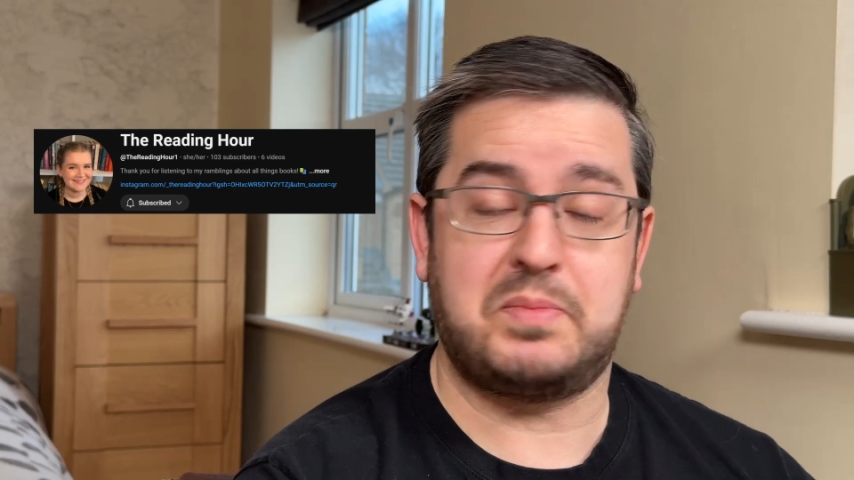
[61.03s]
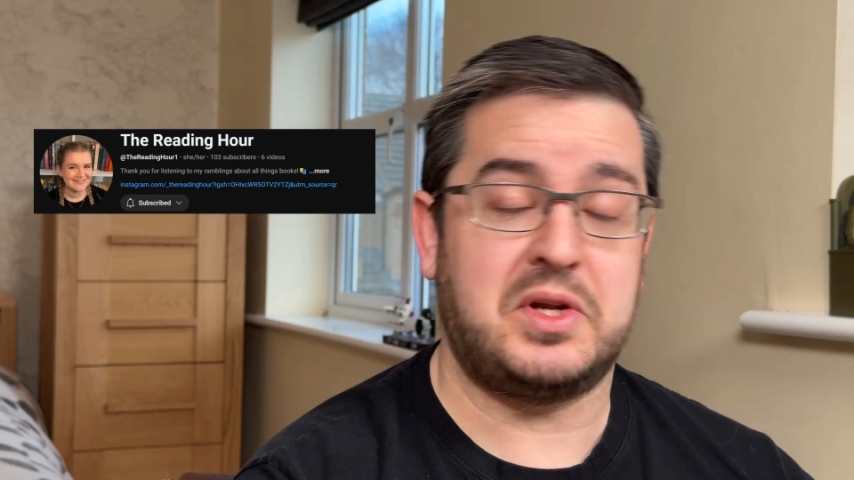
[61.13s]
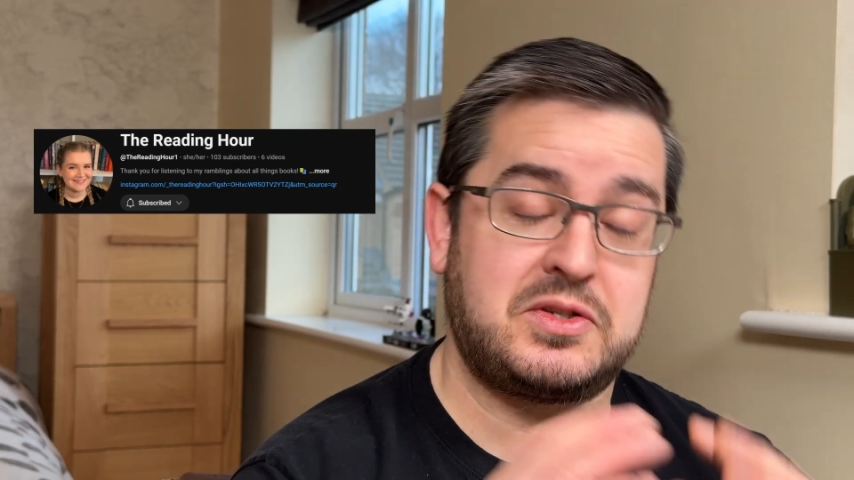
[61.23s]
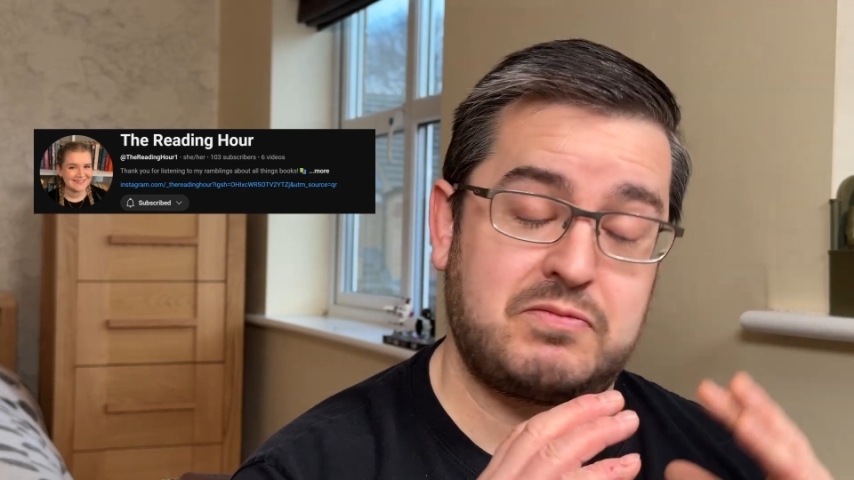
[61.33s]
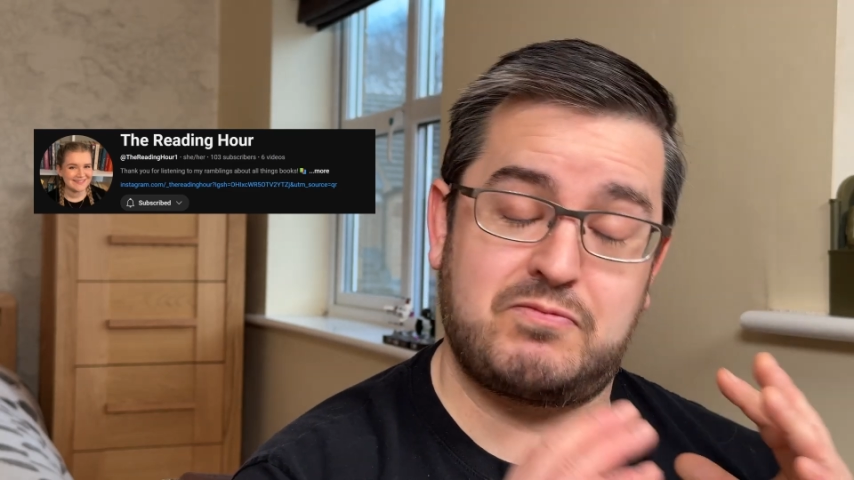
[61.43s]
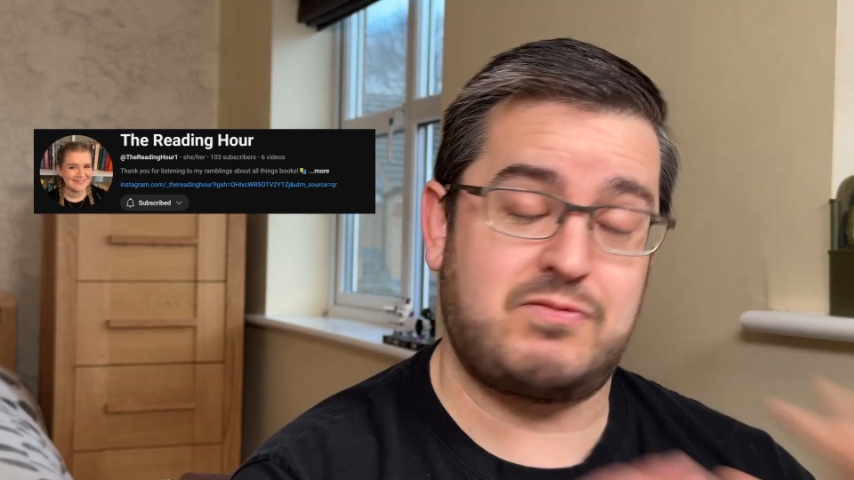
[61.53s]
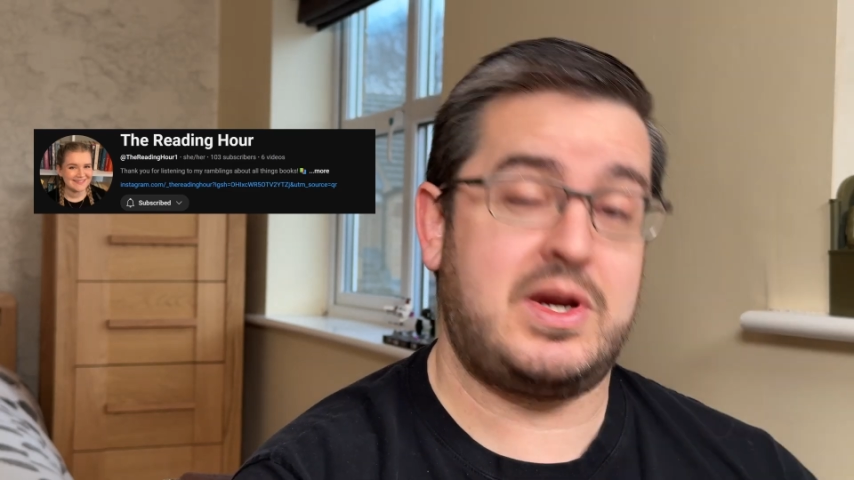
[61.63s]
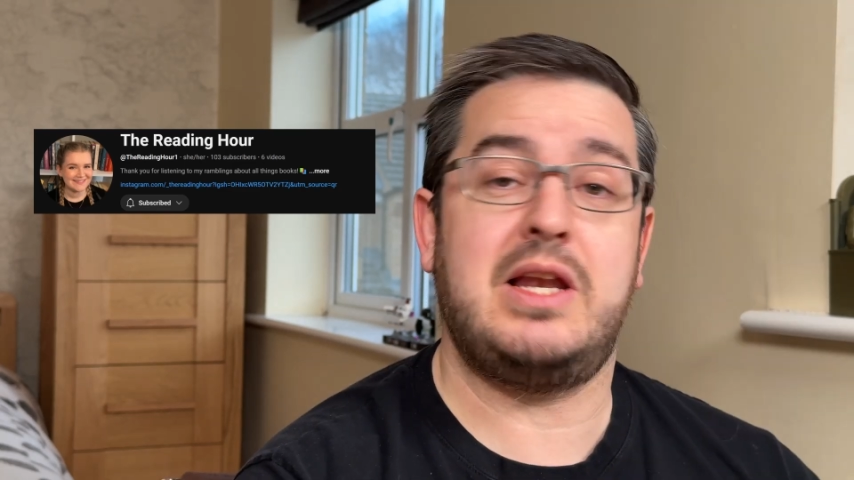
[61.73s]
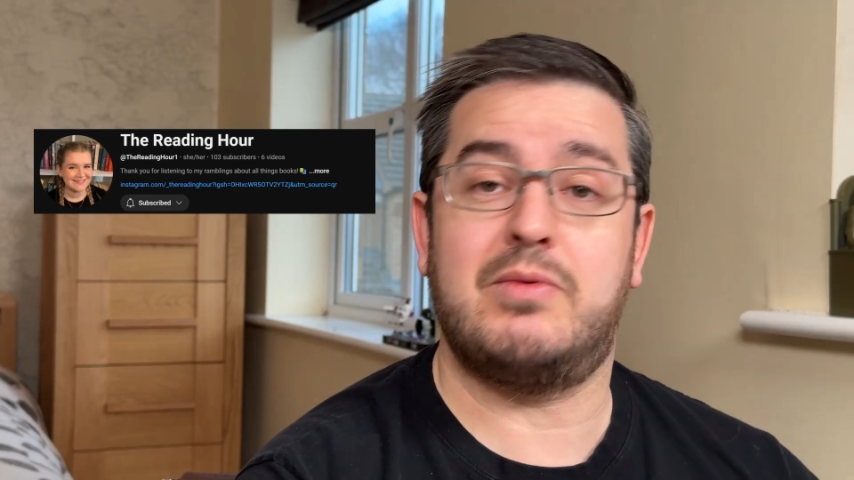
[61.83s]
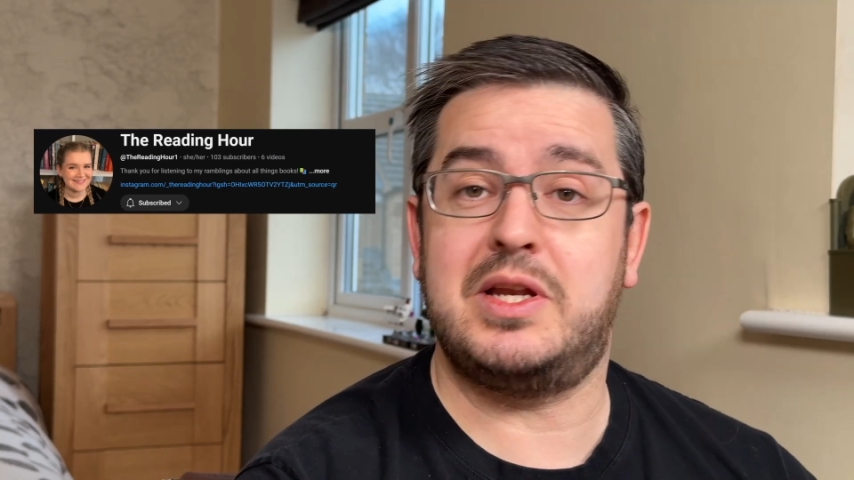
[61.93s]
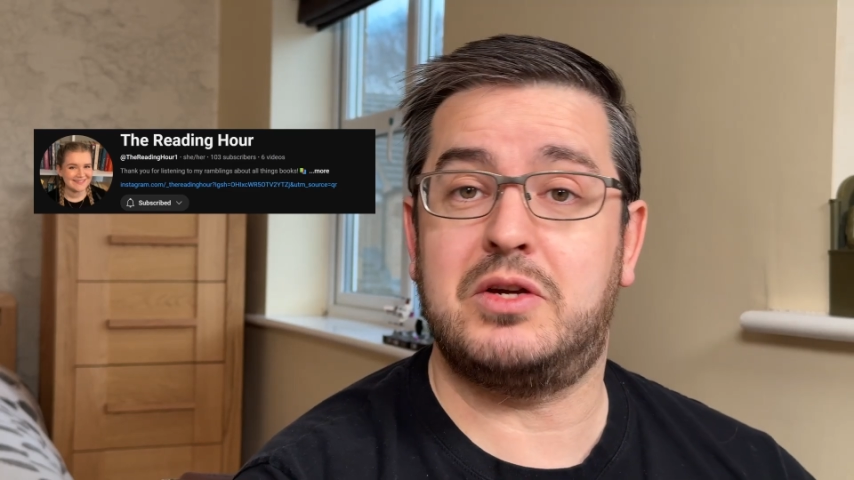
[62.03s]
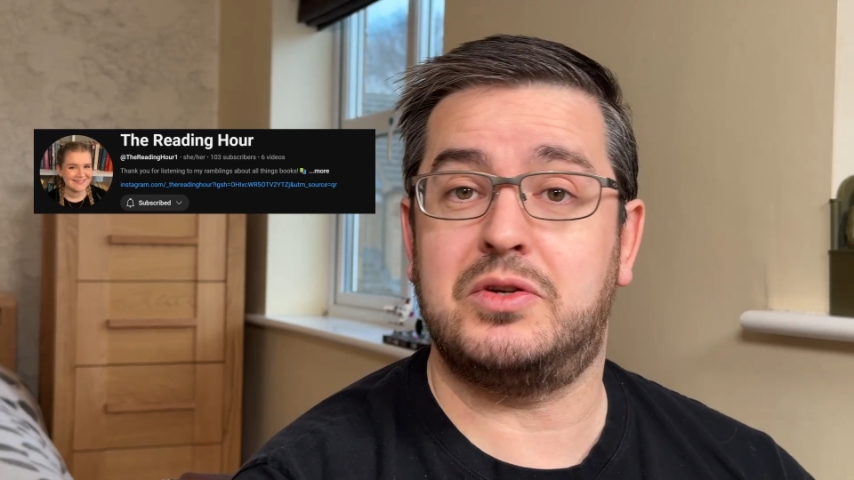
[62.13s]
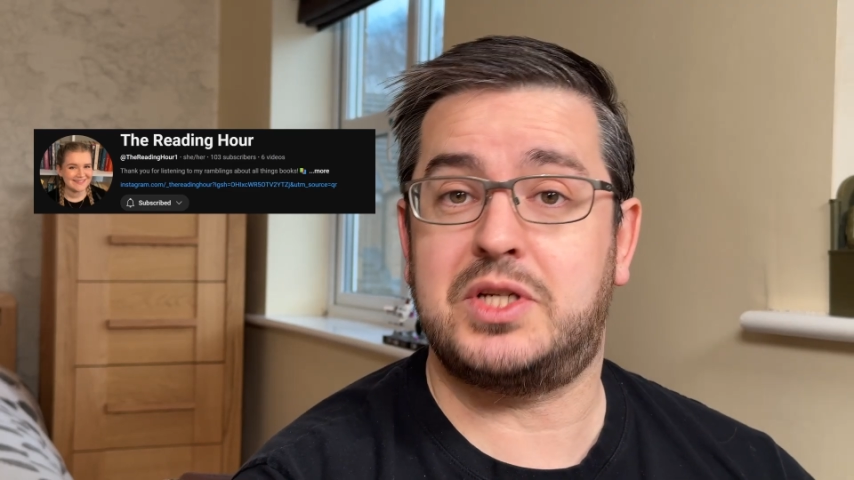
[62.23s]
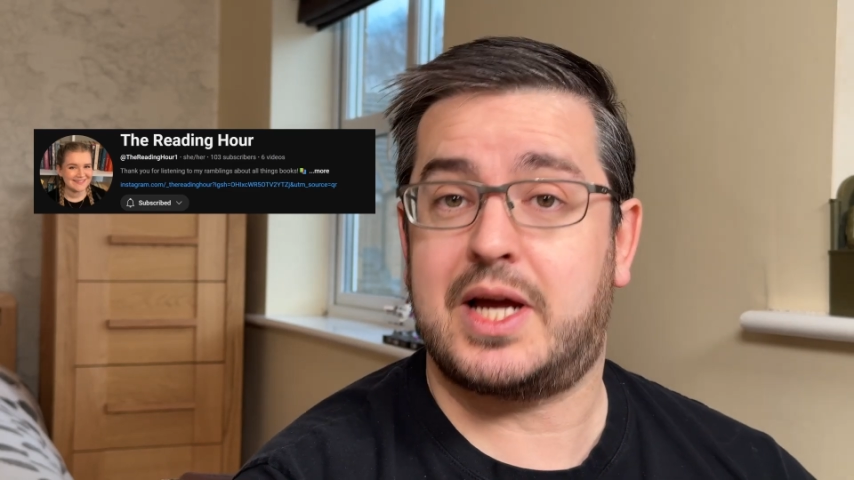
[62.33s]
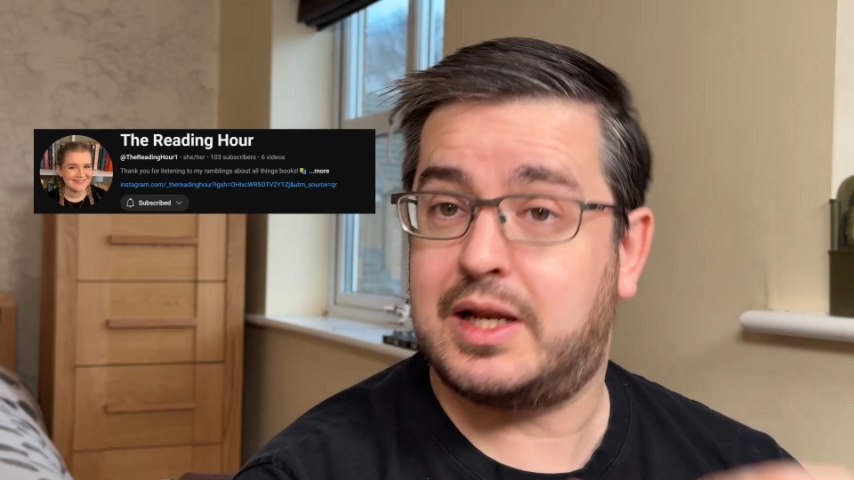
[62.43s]
but it's really
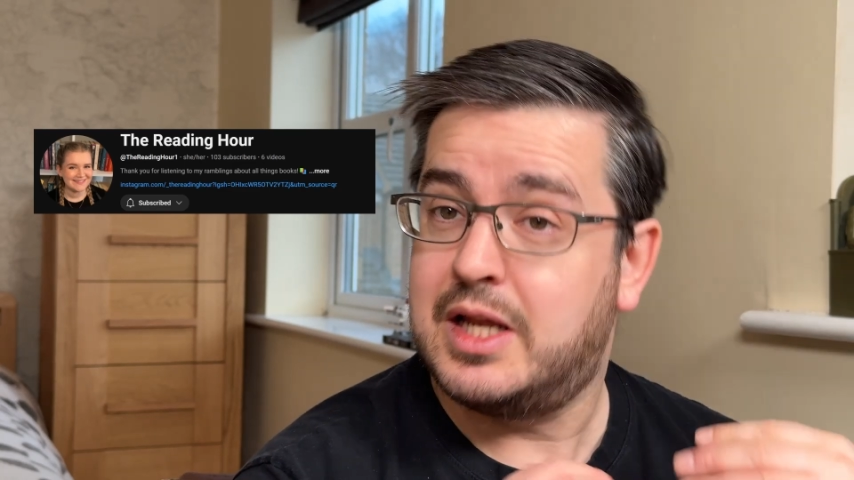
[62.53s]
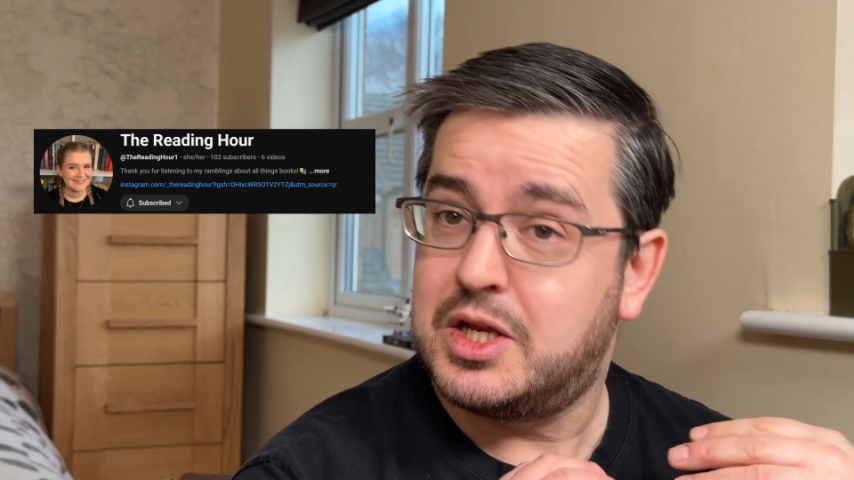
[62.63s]
good channel.